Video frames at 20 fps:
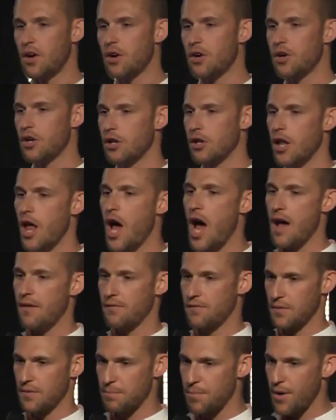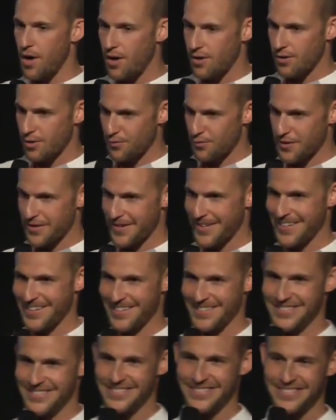heard a lot from Paul over the
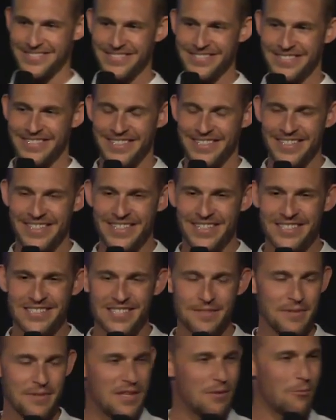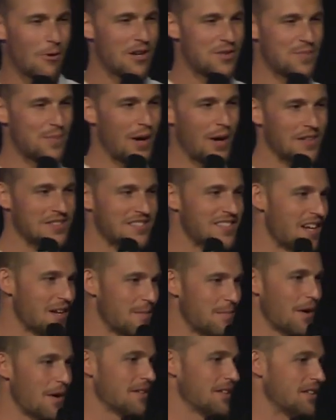years. Timothy watched Paul set
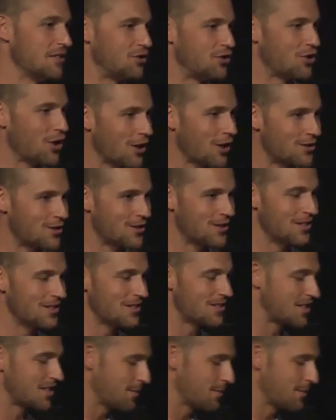up all these churches.